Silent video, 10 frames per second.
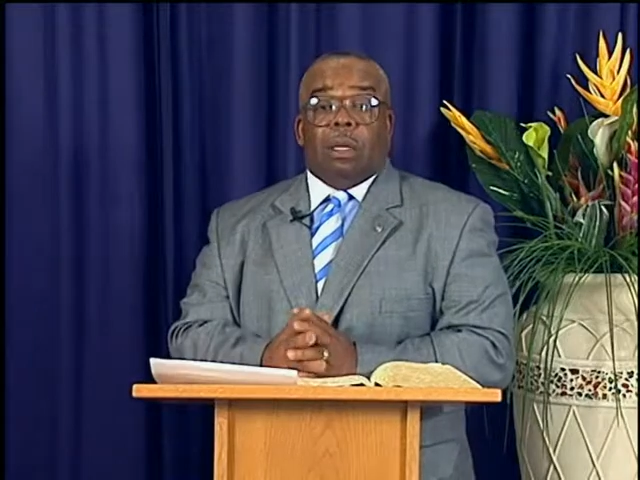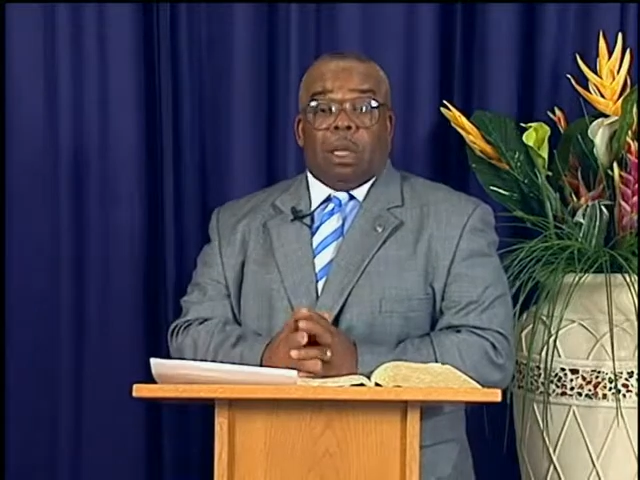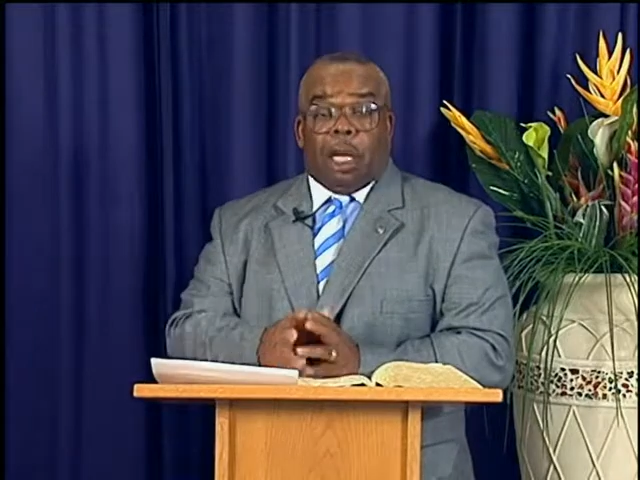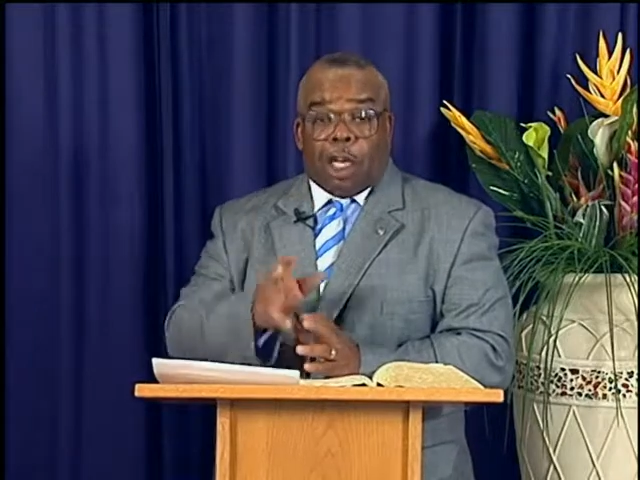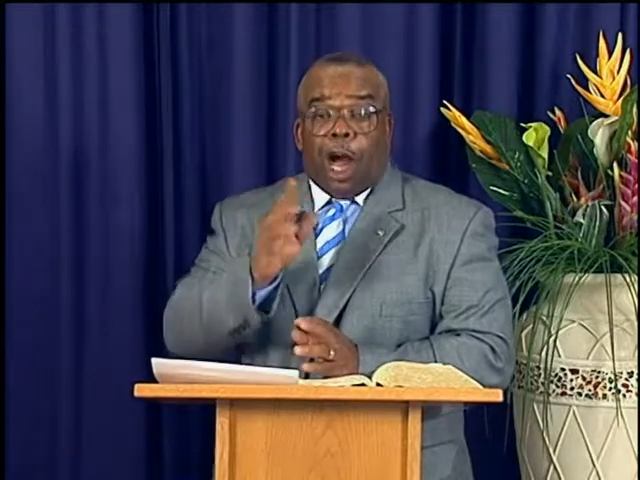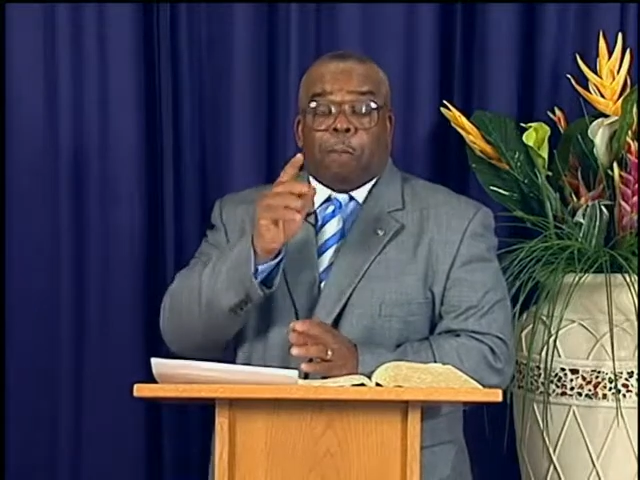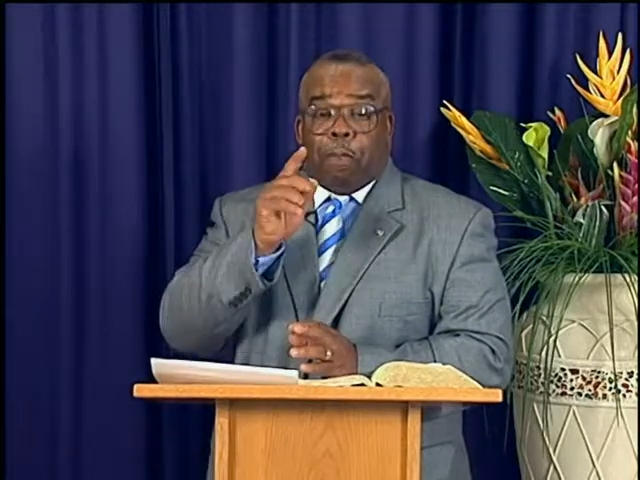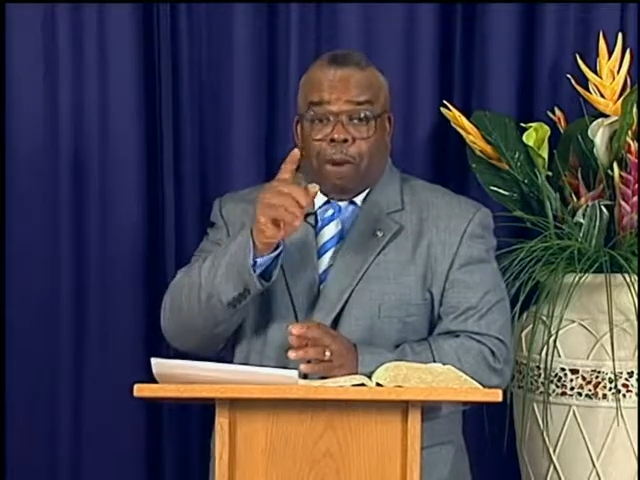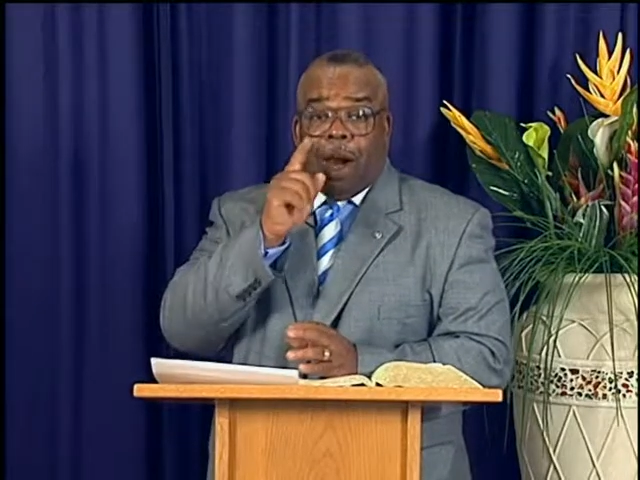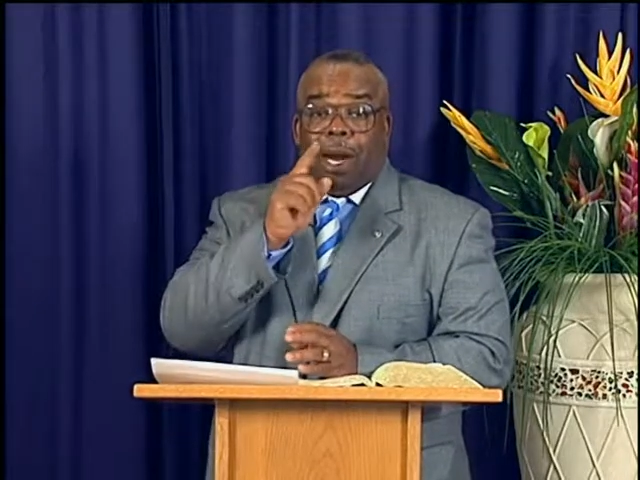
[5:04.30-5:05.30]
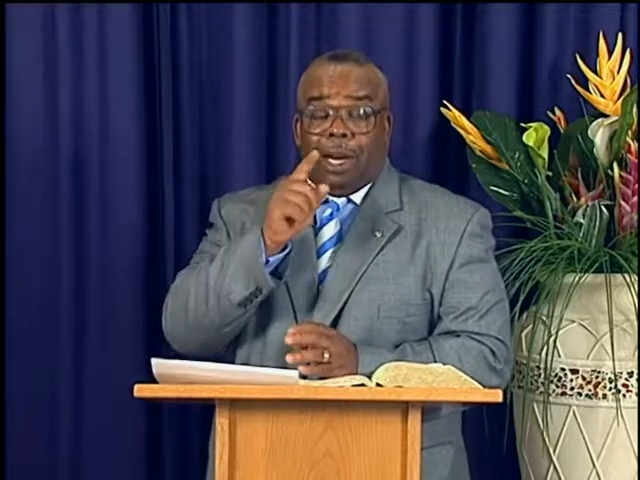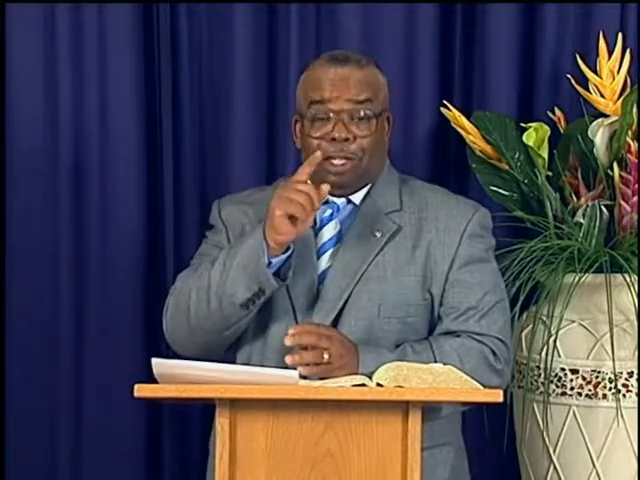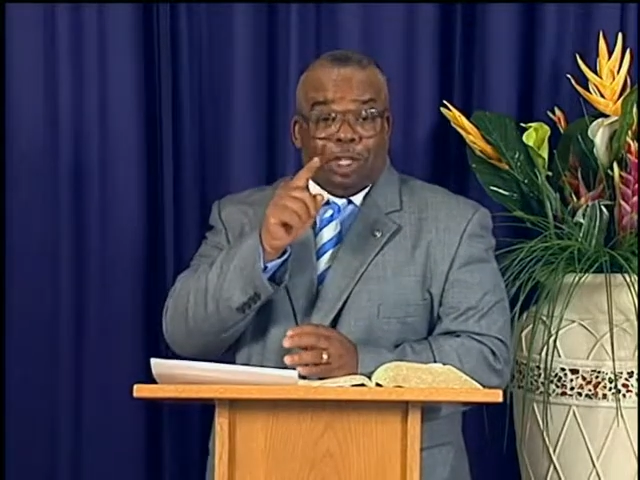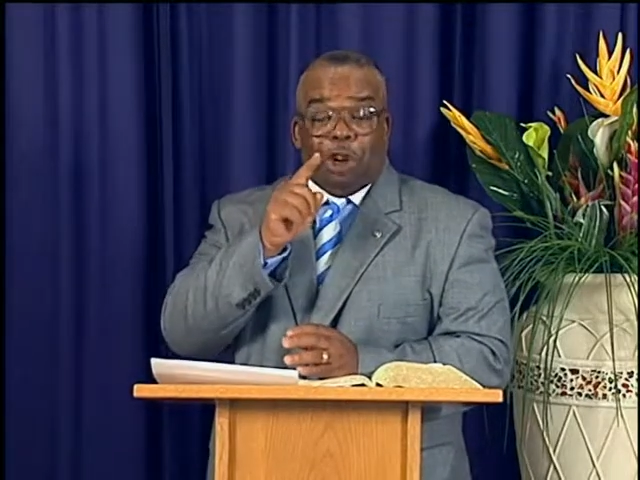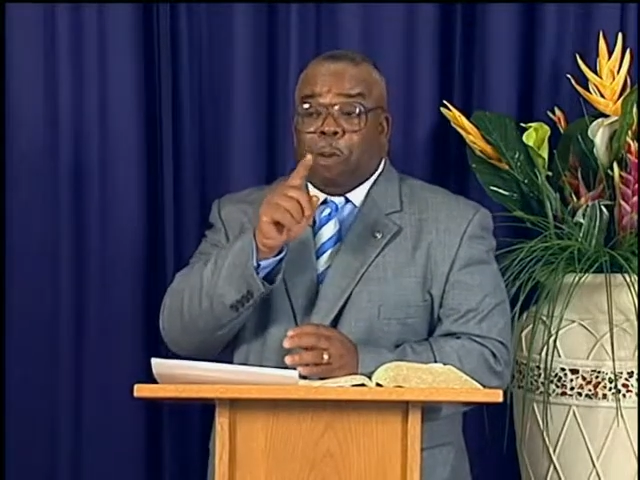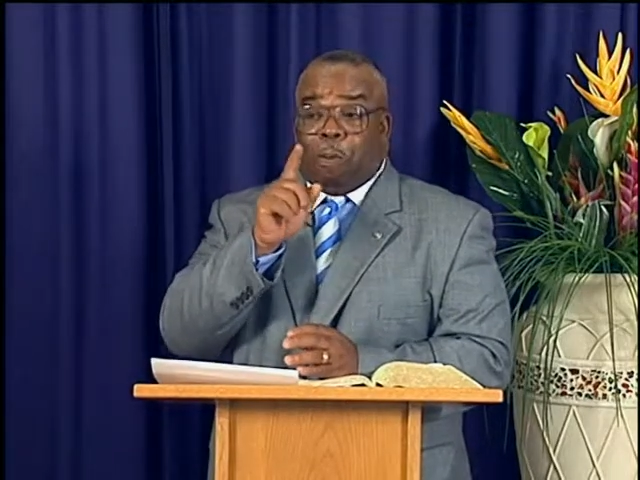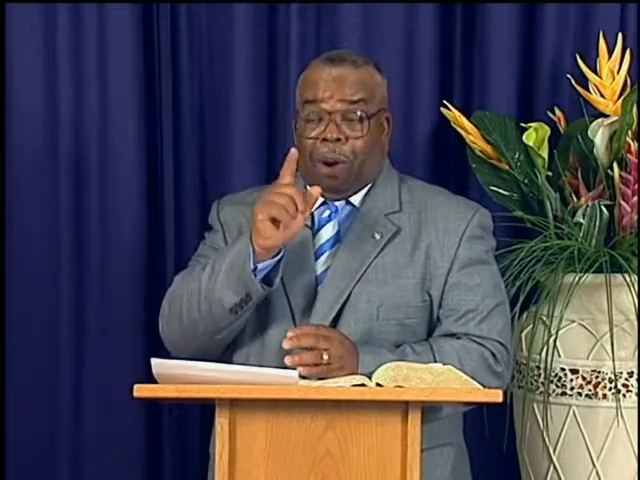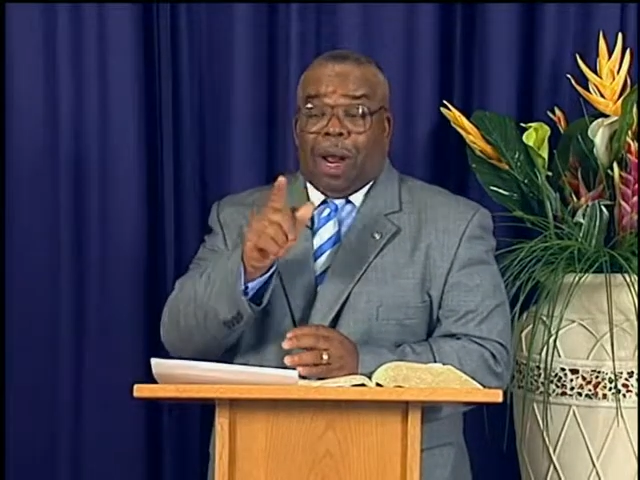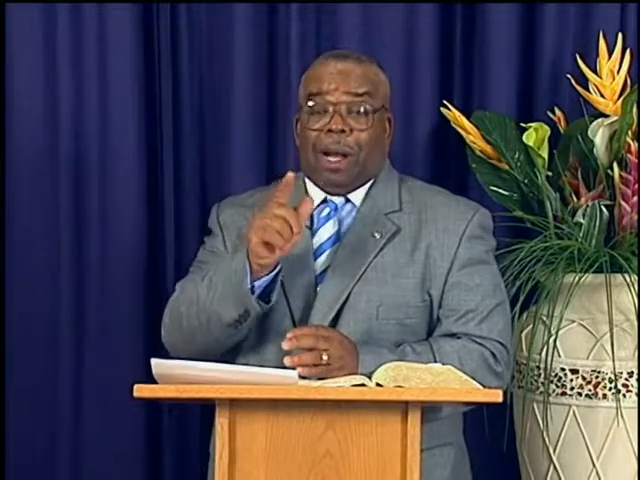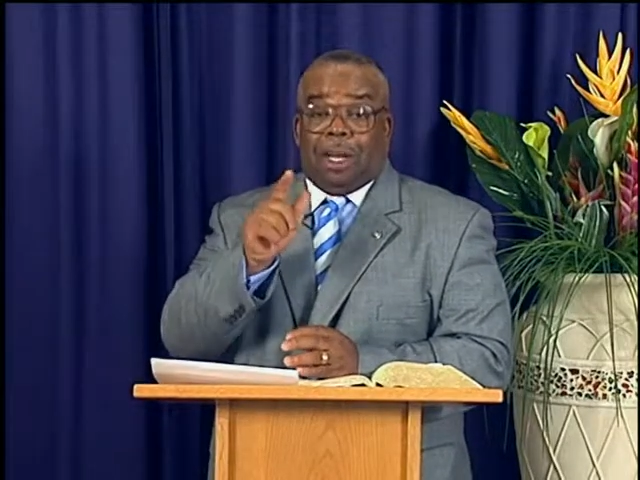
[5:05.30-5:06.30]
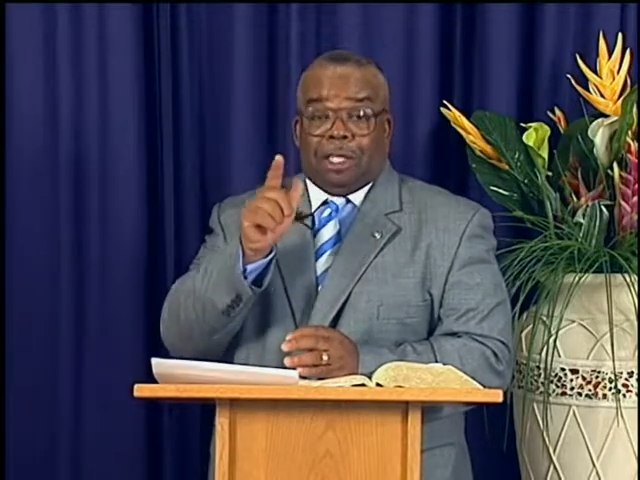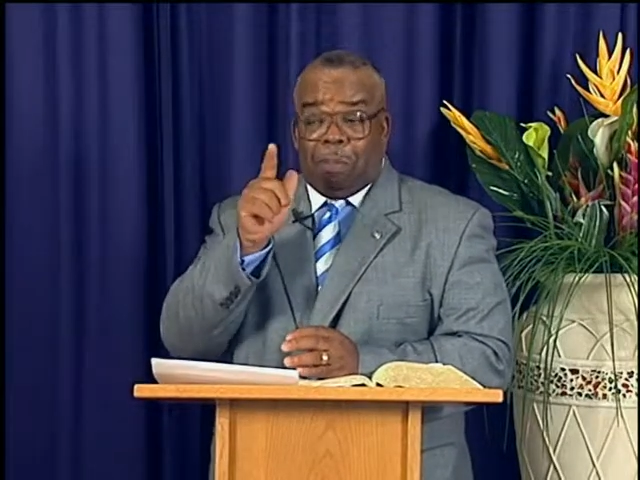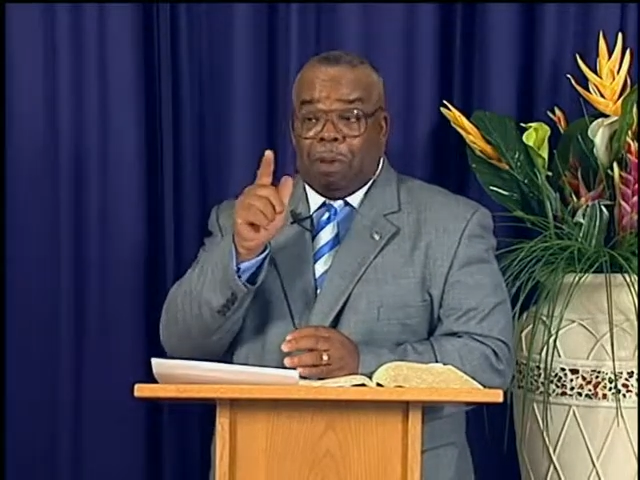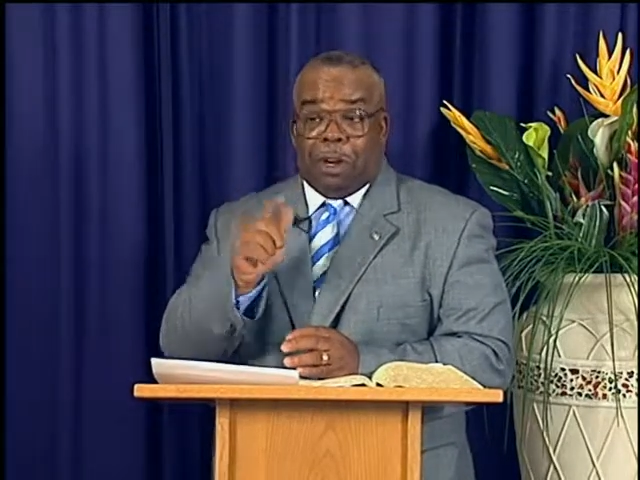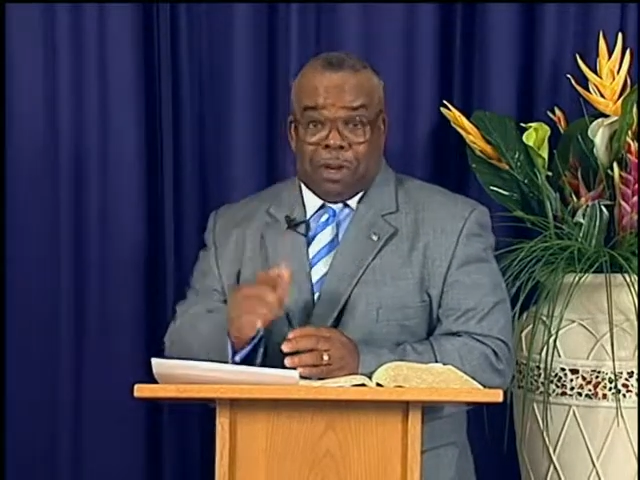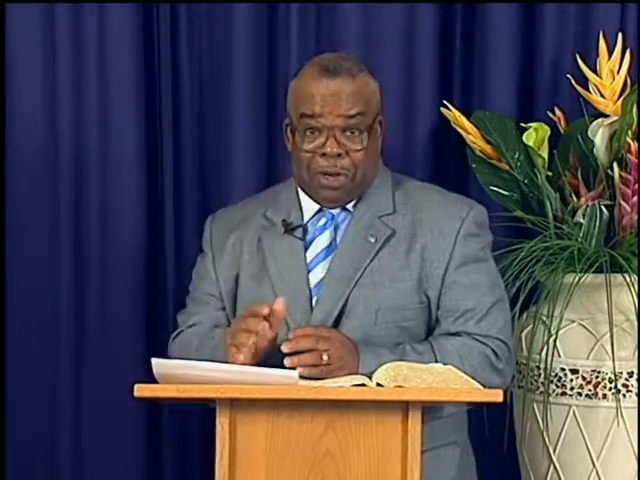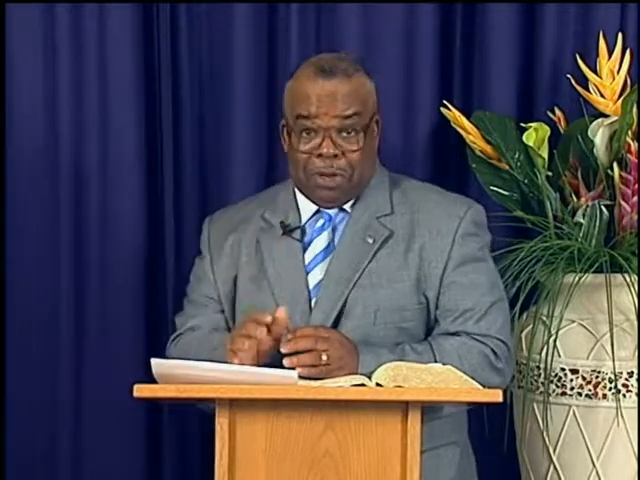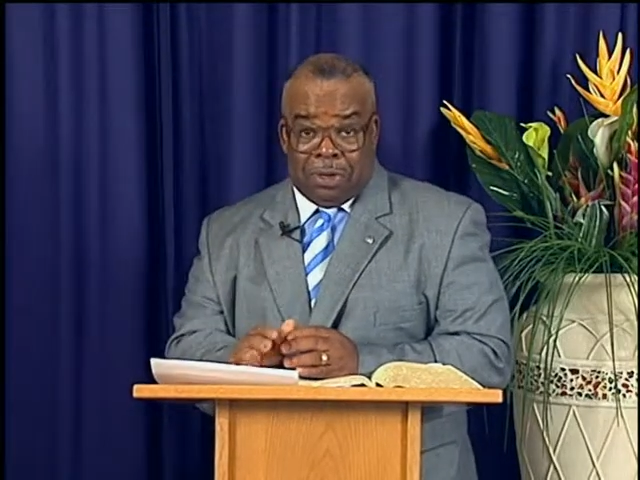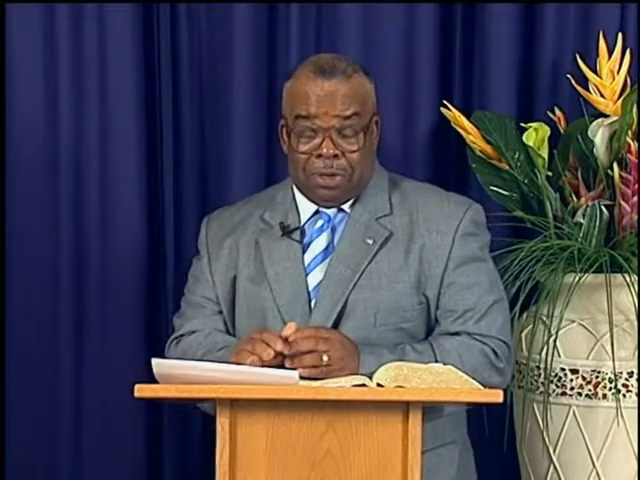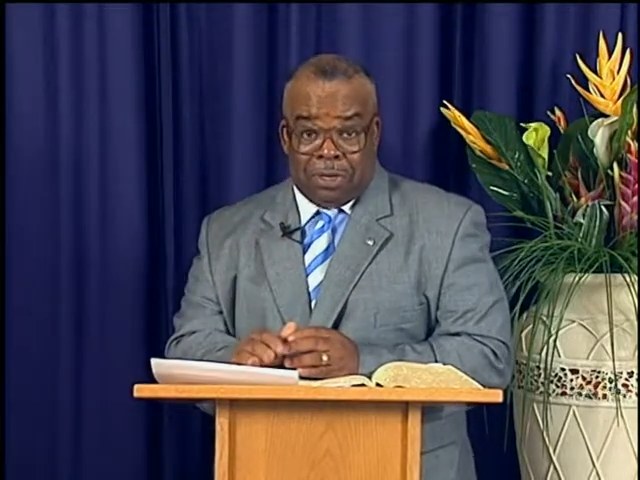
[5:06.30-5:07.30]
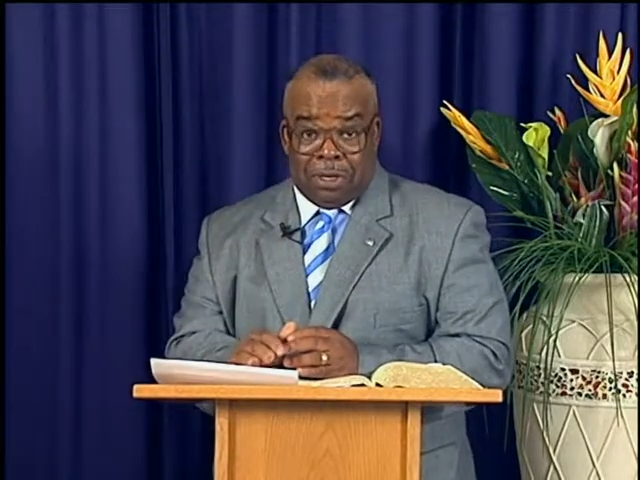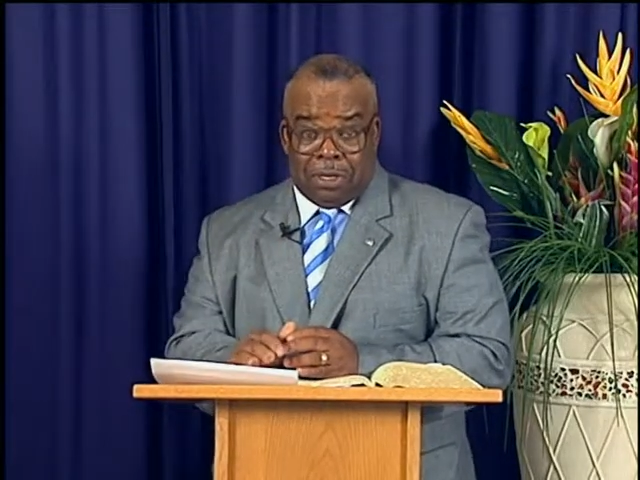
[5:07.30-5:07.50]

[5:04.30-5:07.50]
that your prayers, your prayers have been heard.